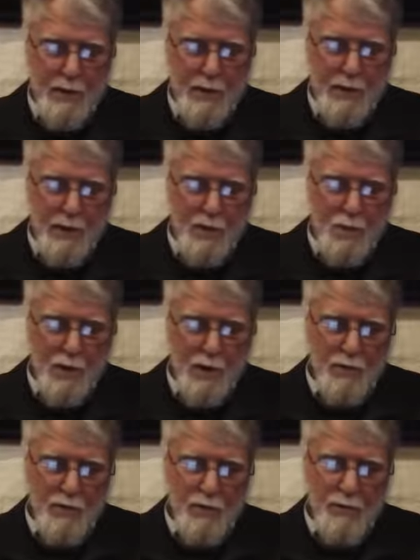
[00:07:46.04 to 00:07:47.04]
In other
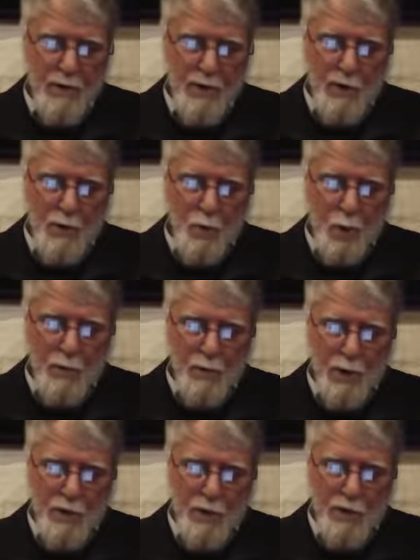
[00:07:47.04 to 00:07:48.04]
words, what
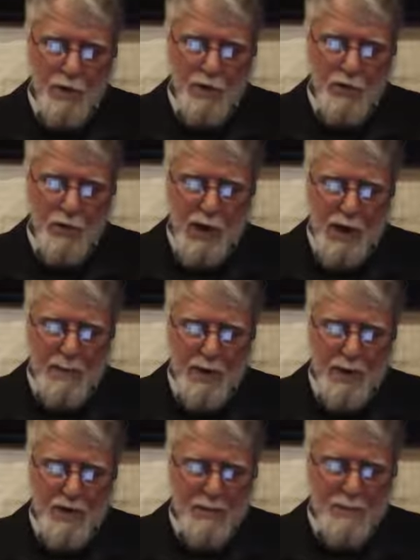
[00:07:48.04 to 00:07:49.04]
one could describe
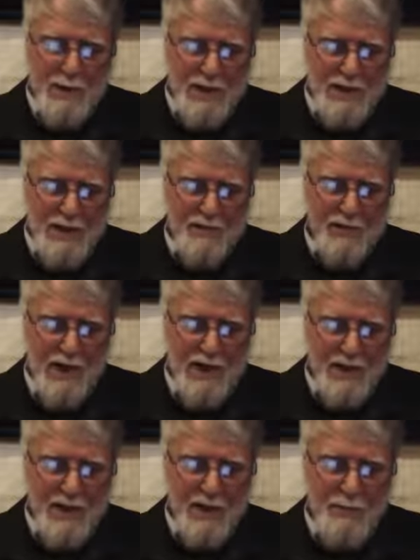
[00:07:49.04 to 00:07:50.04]
as a massive
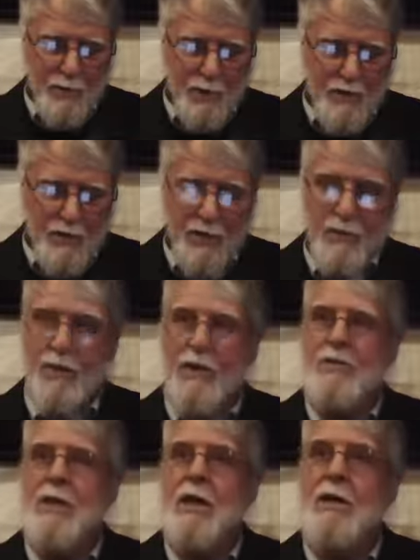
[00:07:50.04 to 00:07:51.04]
editing process
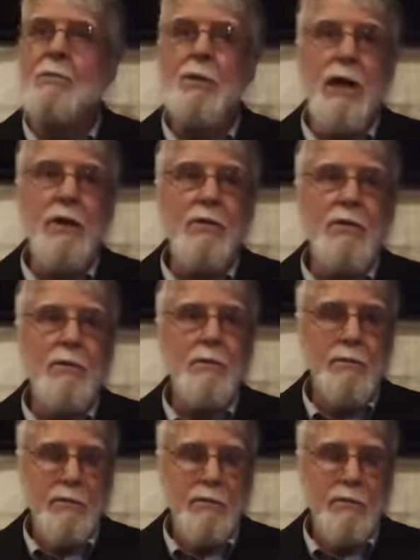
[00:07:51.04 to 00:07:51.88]
has taken place,